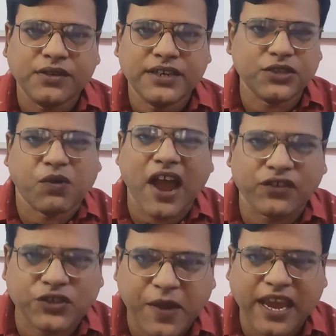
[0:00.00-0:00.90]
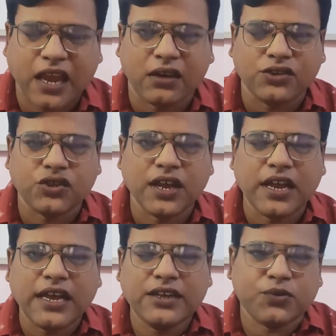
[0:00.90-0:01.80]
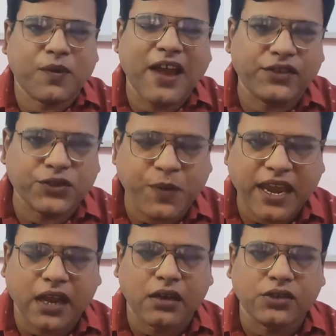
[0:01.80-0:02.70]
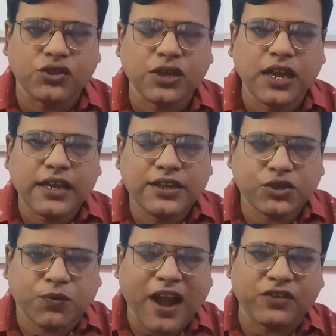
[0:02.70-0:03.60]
Does the brother speak English? Does the brother speak English? Does the brother